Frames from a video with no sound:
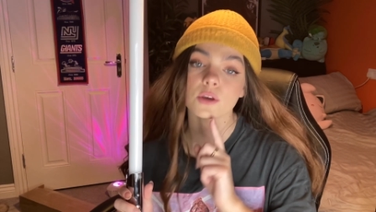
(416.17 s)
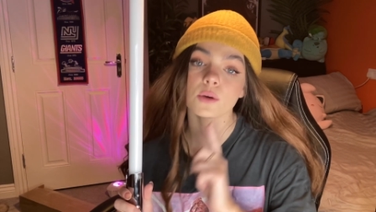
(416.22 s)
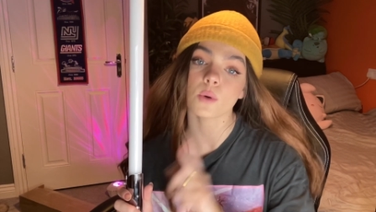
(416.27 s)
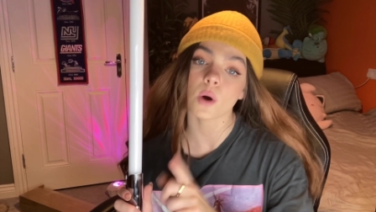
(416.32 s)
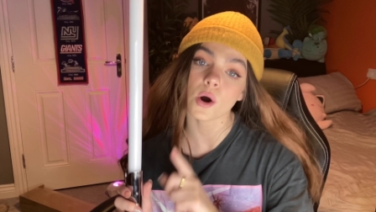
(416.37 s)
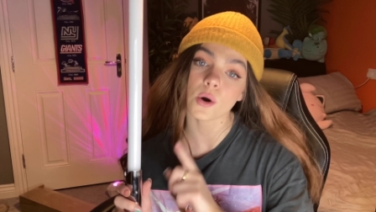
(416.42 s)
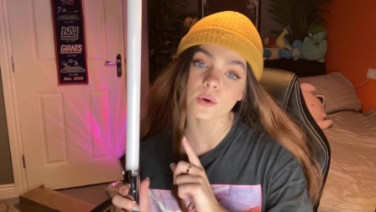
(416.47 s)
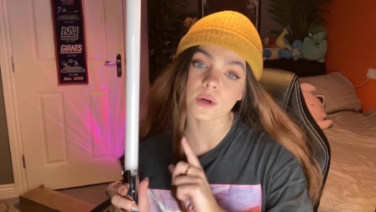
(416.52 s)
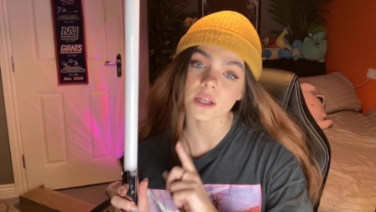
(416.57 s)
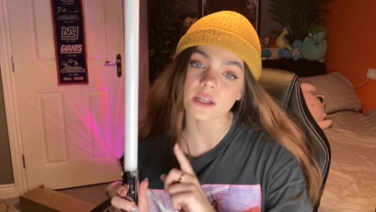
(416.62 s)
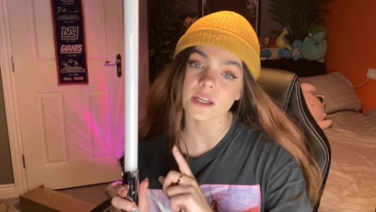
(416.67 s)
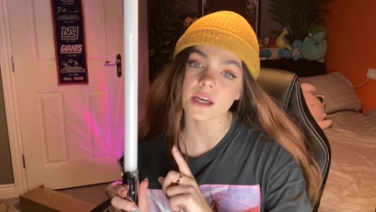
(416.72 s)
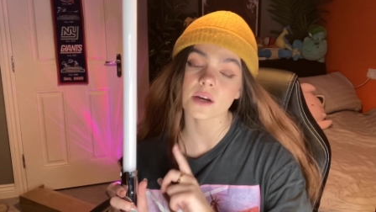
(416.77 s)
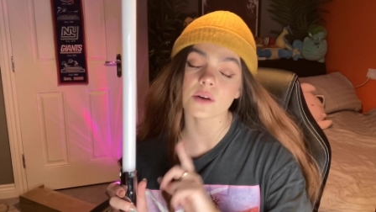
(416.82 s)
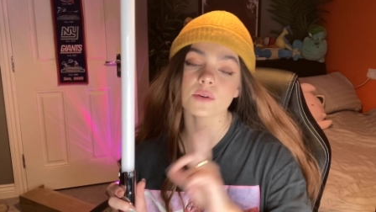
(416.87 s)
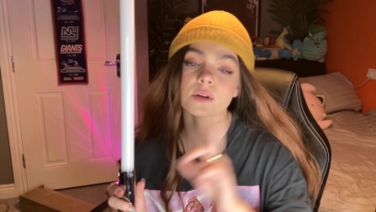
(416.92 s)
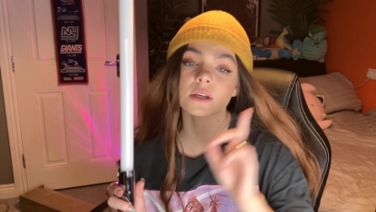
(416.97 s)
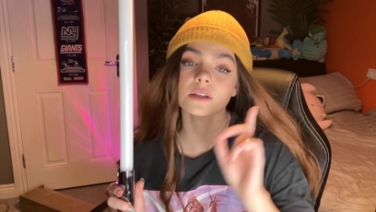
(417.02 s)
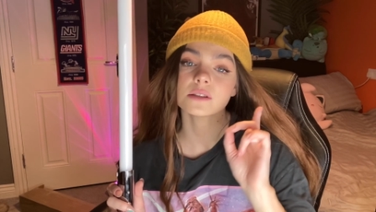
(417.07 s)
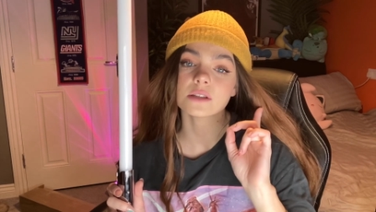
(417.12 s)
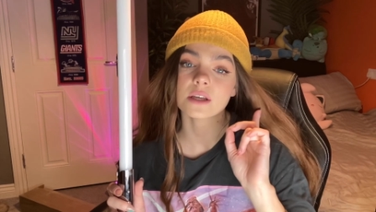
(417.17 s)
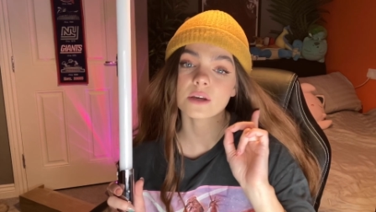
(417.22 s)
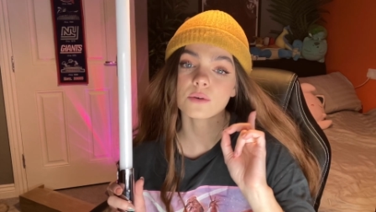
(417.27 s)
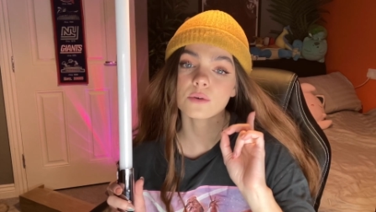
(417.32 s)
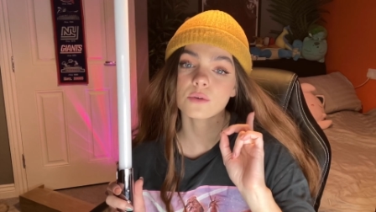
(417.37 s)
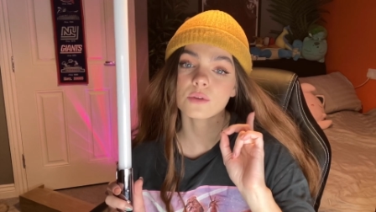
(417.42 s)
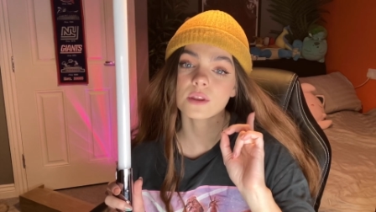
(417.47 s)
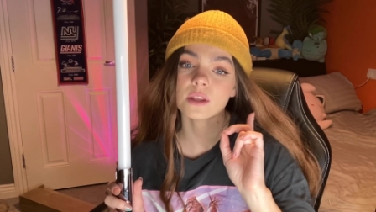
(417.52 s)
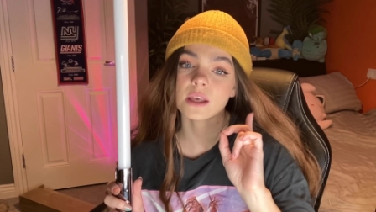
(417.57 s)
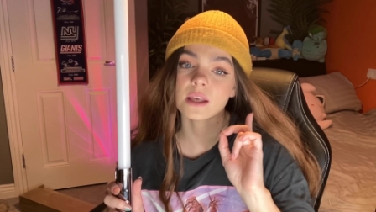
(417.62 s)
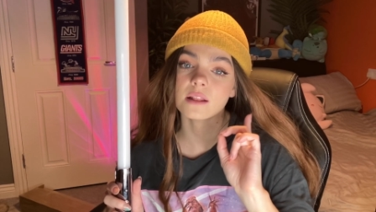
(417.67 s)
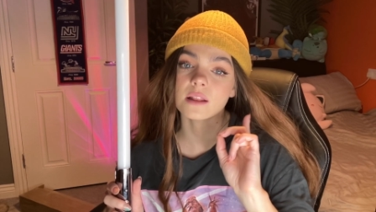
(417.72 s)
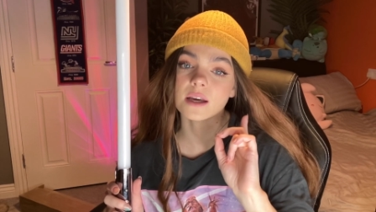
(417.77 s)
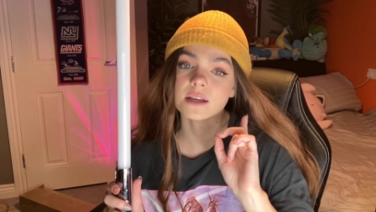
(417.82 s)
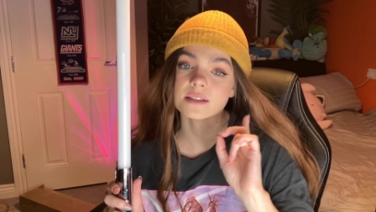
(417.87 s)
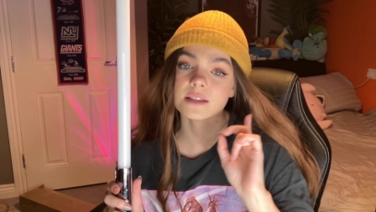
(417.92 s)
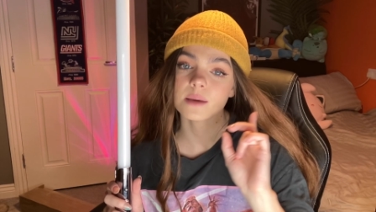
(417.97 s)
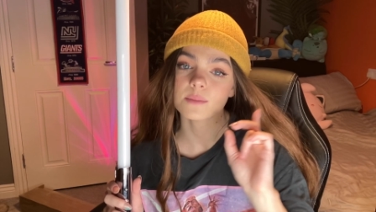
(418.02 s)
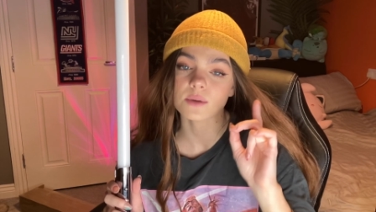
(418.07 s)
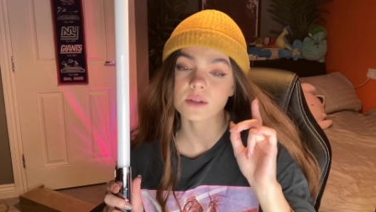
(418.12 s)
you hold it down until the
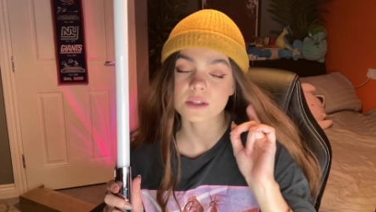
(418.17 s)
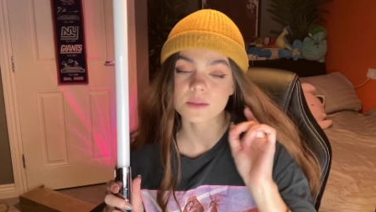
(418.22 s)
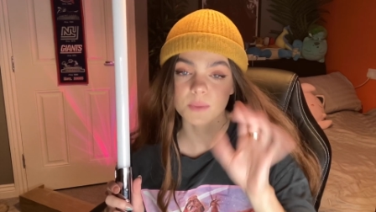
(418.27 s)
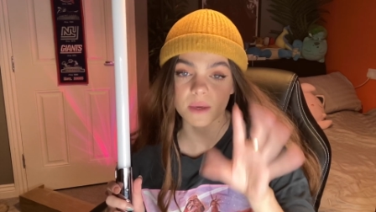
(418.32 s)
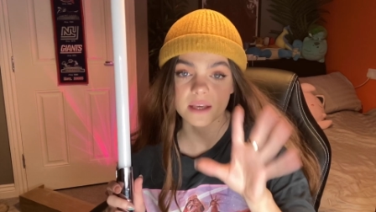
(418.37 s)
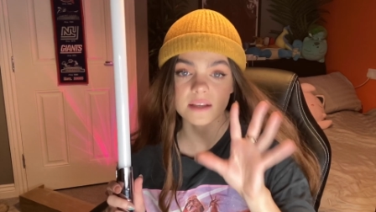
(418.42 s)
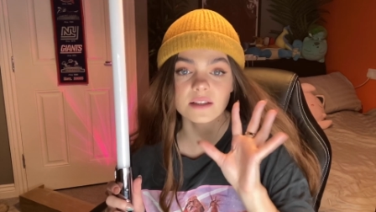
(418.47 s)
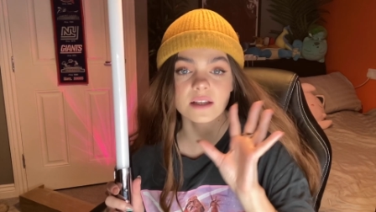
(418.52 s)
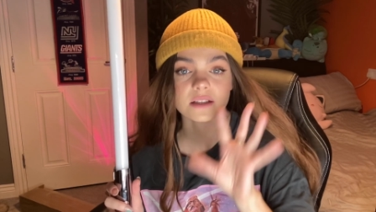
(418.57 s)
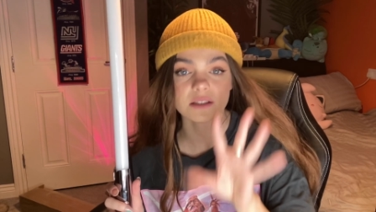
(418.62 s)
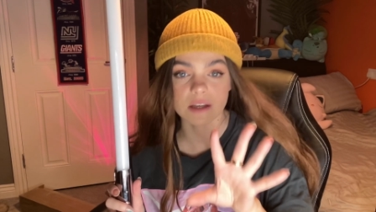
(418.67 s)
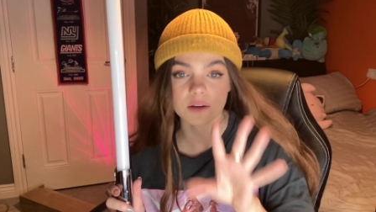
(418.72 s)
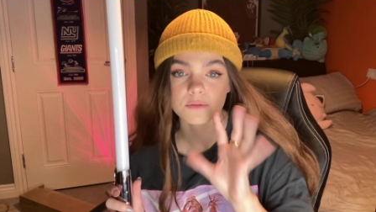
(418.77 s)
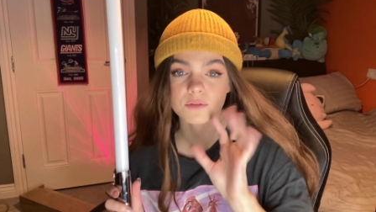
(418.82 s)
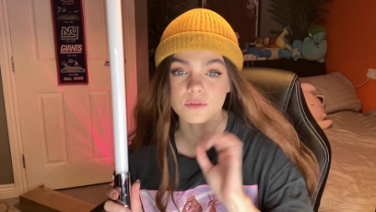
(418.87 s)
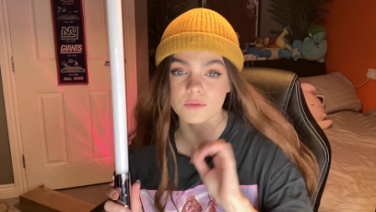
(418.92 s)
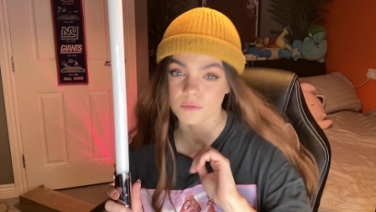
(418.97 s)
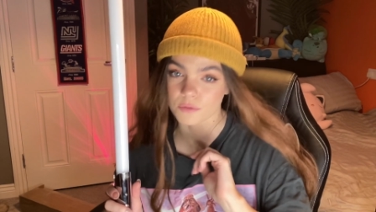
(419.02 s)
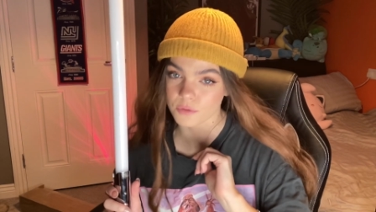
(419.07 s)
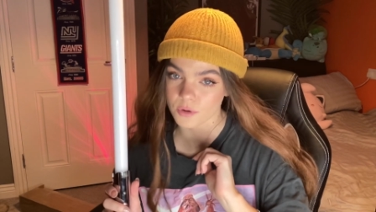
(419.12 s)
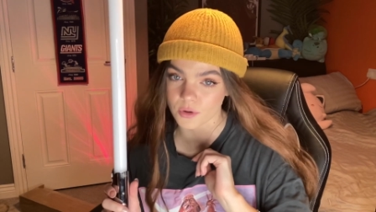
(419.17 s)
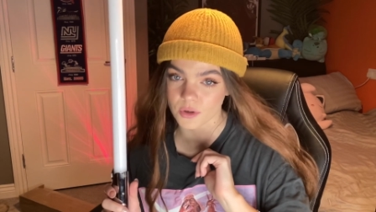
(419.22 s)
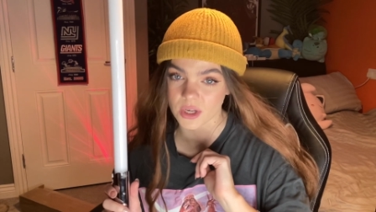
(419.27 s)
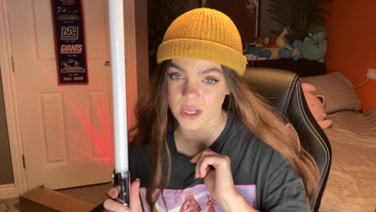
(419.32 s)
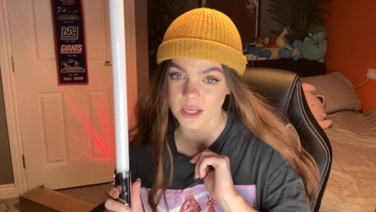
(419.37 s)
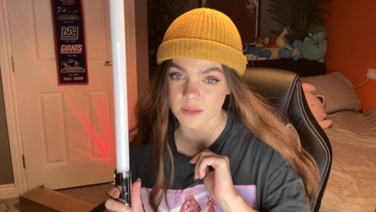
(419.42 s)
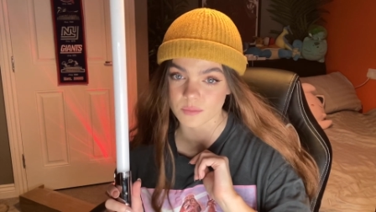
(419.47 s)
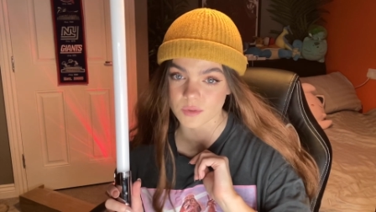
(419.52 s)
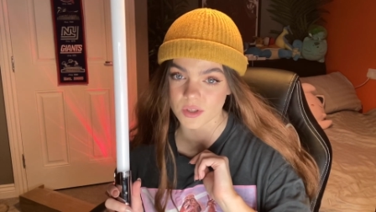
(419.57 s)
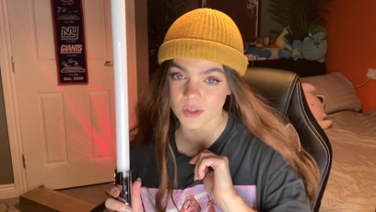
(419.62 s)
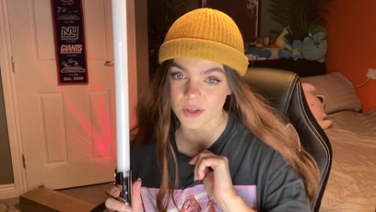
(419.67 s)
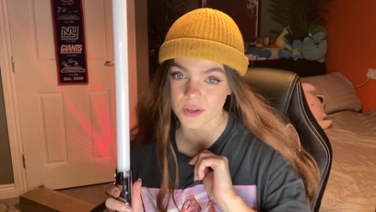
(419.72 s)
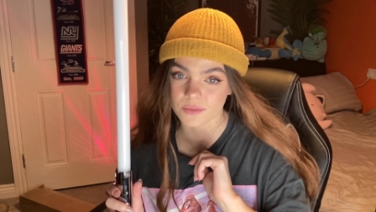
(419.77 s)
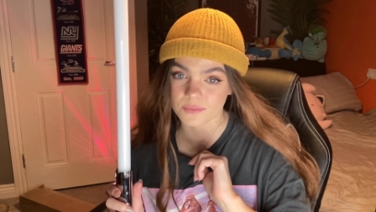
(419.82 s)
lightsaber speaks a different font name to you.